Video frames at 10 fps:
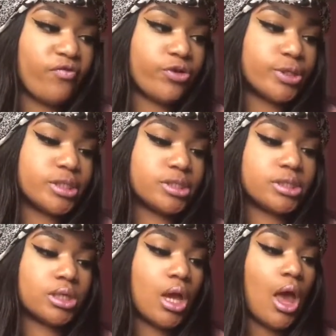
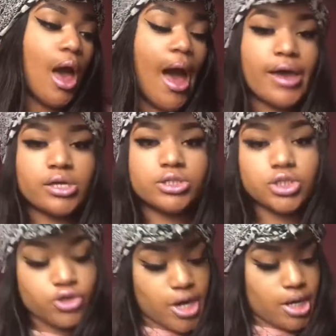versus Ice
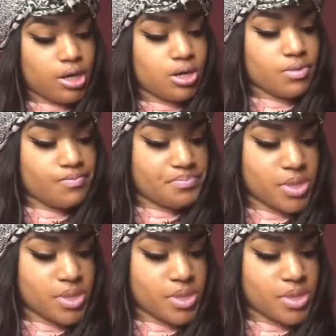Dragon.